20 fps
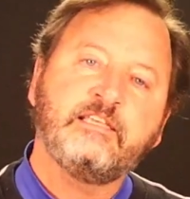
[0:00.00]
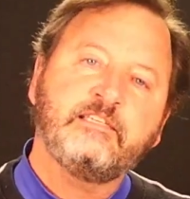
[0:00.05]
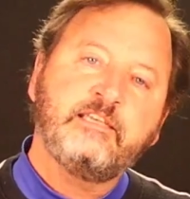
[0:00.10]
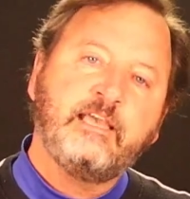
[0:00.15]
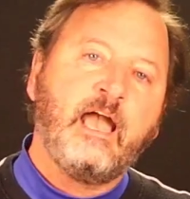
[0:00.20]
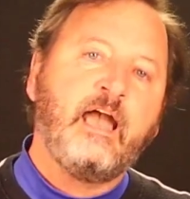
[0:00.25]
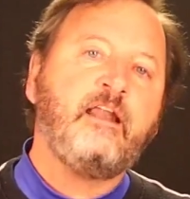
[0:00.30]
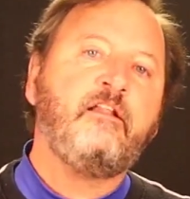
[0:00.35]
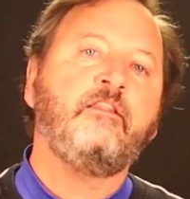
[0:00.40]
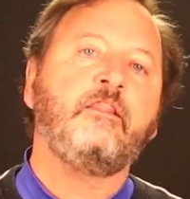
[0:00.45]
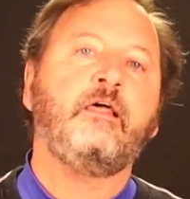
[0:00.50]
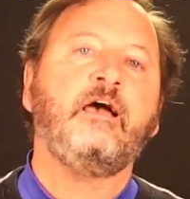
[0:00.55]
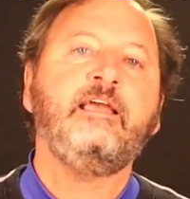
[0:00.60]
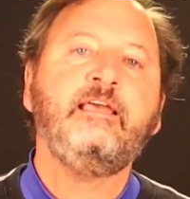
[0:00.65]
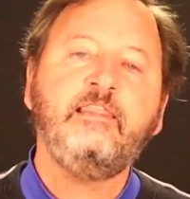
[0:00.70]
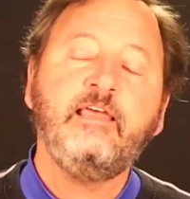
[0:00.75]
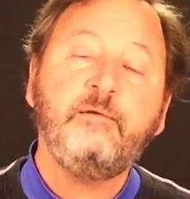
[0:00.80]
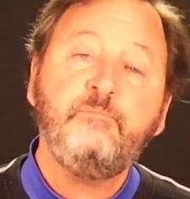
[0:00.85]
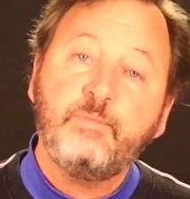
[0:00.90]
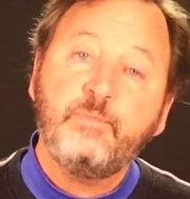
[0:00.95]
It's kind of
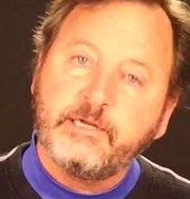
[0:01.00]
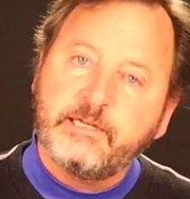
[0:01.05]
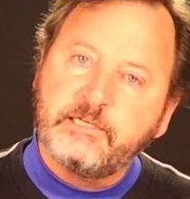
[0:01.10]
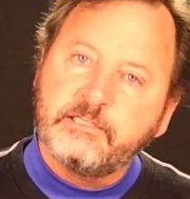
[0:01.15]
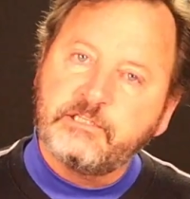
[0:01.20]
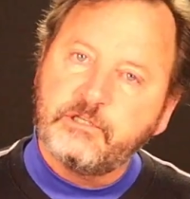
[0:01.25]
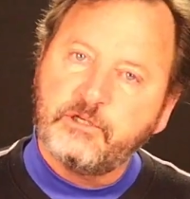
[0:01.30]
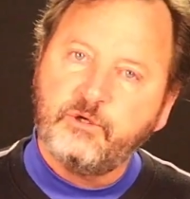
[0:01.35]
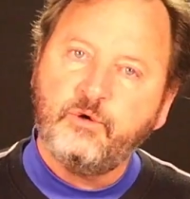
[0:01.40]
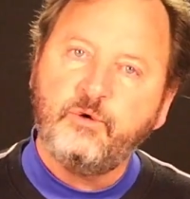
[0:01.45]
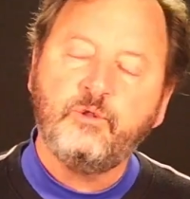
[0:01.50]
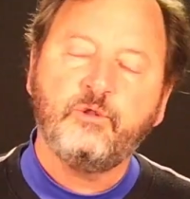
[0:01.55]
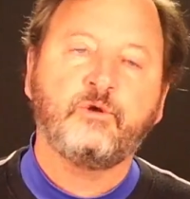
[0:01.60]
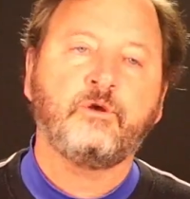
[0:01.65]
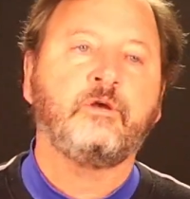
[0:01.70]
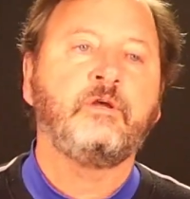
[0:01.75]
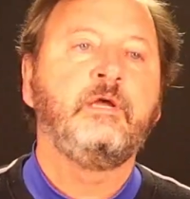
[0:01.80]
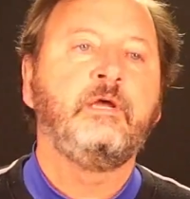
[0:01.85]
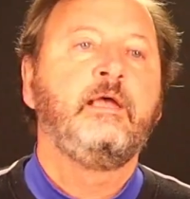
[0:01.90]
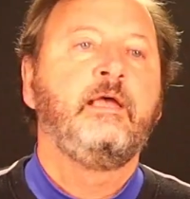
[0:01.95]
like that, but it's
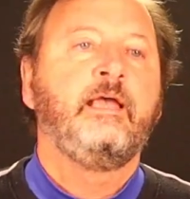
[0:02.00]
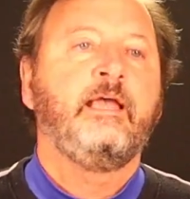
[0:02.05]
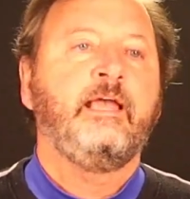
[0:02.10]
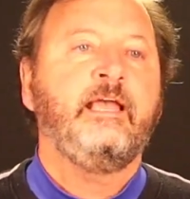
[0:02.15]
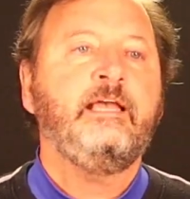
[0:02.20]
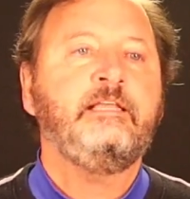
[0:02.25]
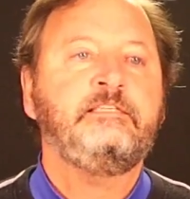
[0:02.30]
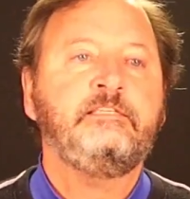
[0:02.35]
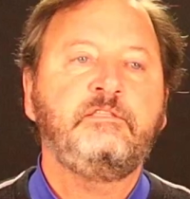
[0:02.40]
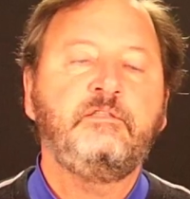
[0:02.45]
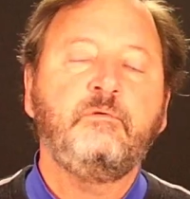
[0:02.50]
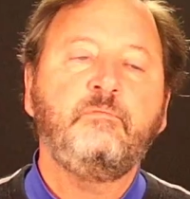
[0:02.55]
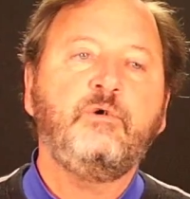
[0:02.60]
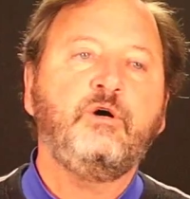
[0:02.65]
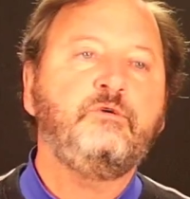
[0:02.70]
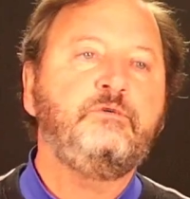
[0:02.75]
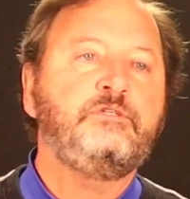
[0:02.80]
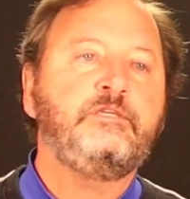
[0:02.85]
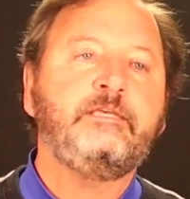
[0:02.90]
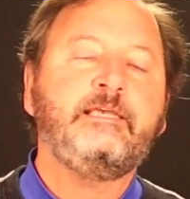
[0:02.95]
cooler. It's the
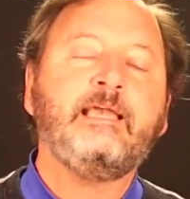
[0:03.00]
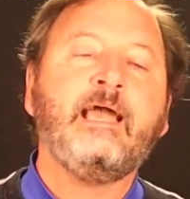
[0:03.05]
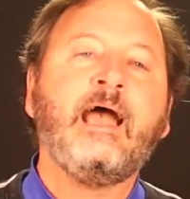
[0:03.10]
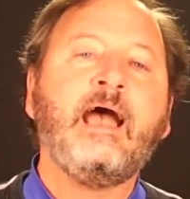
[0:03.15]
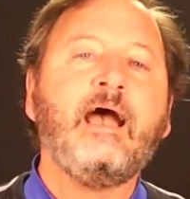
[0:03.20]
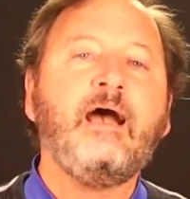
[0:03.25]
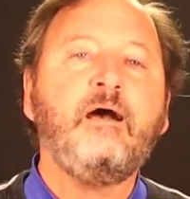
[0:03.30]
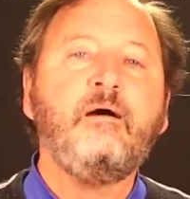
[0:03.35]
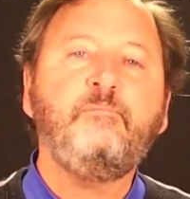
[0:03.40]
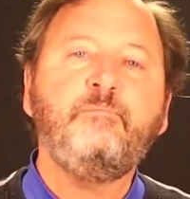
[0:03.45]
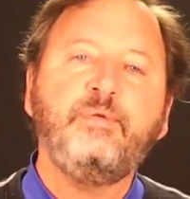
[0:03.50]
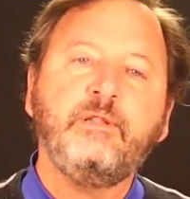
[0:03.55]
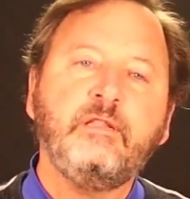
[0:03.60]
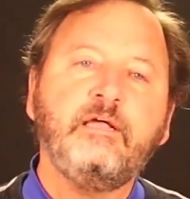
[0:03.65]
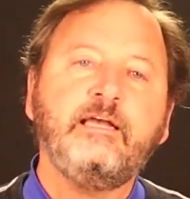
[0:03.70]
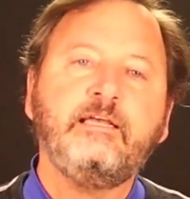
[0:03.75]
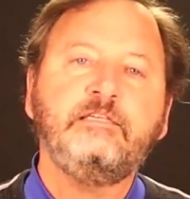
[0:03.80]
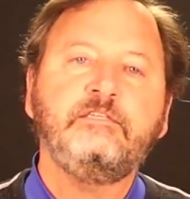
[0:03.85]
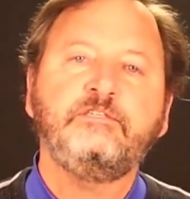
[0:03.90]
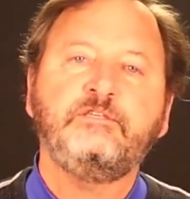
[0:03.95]
most
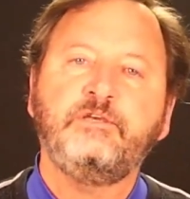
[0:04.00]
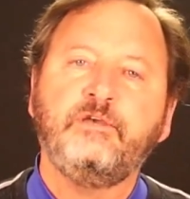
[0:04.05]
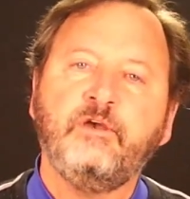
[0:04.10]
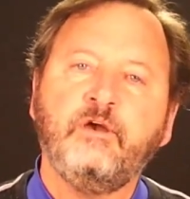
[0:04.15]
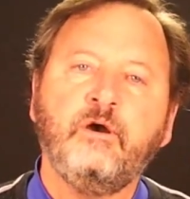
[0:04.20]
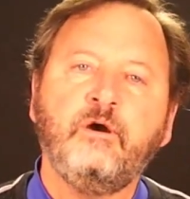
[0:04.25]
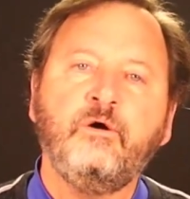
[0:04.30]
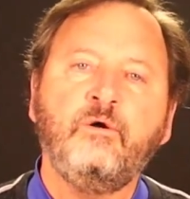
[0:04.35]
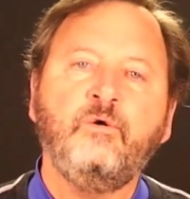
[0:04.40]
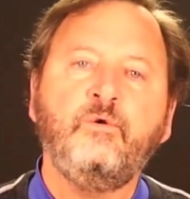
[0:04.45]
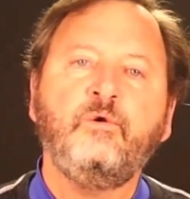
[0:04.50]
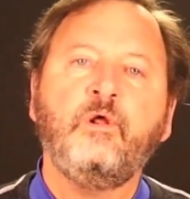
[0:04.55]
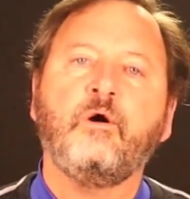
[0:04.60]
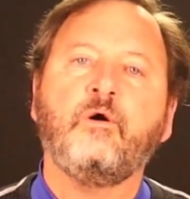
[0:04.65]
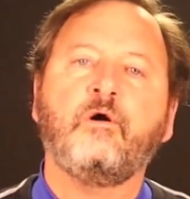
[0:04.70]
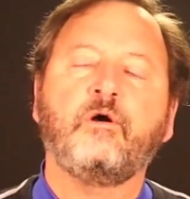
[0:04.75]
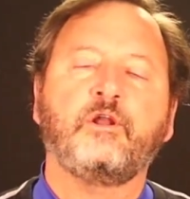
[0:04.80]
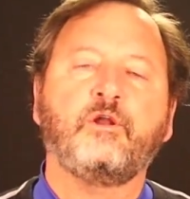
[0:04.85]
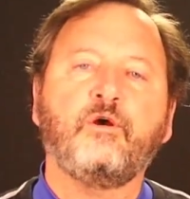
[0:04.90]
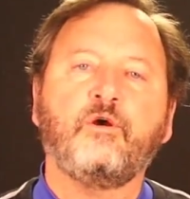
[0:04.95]
complex code
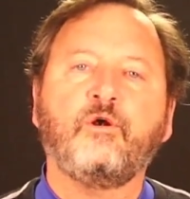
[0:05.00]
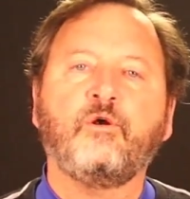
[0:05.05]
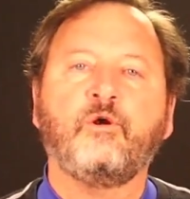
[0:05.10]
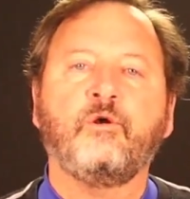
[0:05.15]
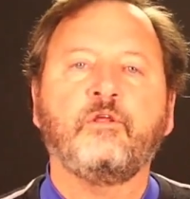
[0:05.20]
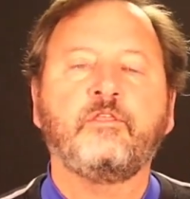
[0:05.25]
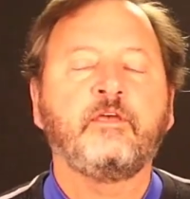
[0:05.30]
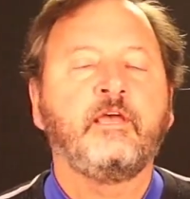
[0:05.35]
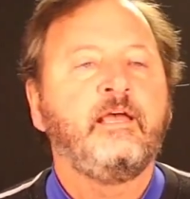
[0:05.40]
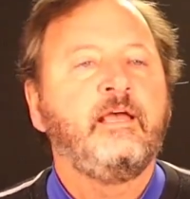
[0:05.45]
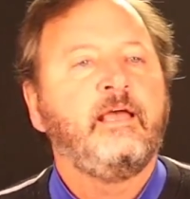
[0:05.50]
on Earth.